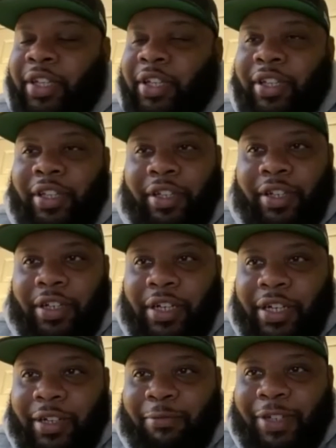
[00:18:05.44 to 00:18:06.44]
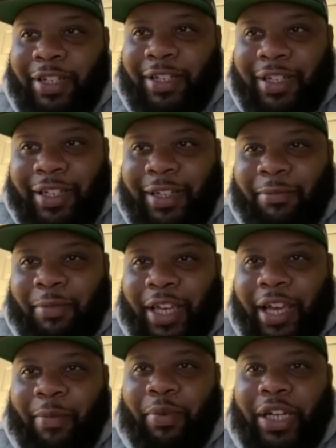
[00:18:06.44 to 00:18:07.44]
no, I'm good, man. I
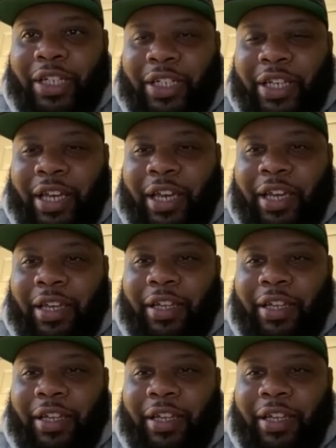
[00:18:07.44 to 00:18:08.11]
appreciate